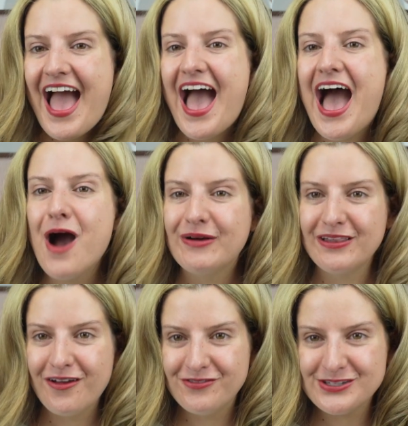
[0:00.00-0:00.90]
how I
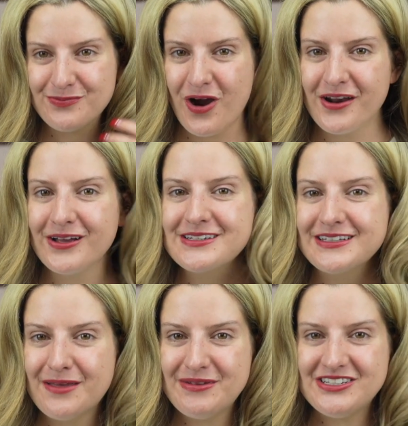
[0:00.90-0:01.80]
love this
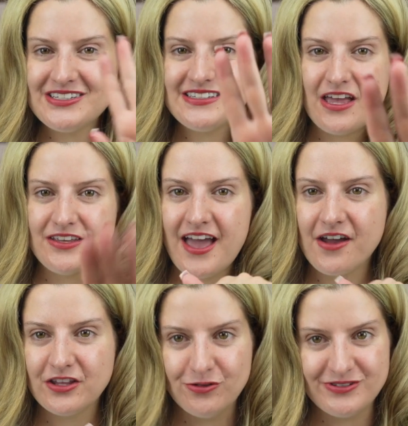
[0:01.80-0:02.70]
product, let me just tell you
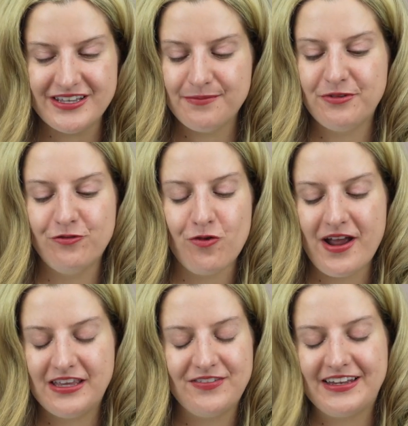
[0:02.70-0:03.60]
how to use it before
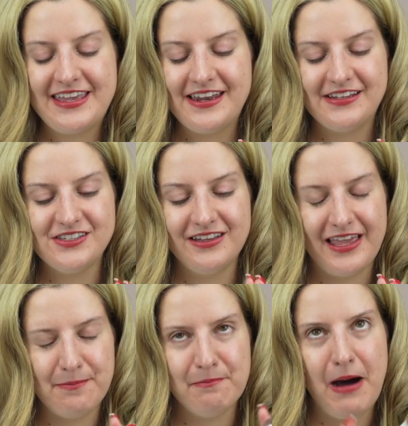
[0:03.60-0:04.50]
I even get into
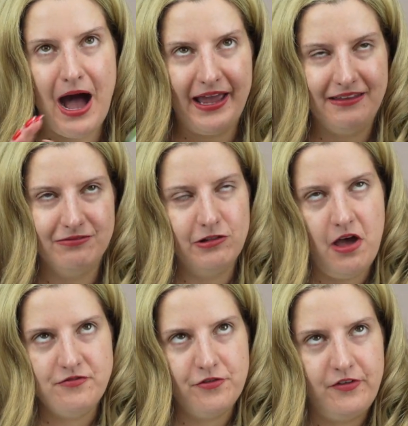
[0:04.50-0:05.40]
like my
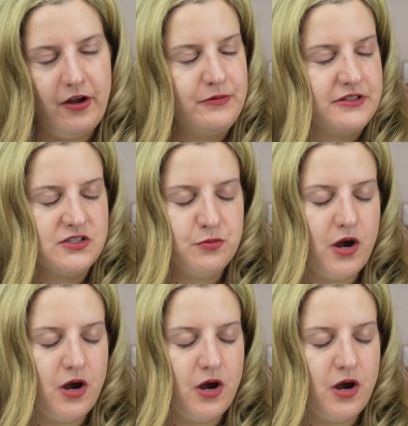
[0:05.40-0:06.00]
love affair with this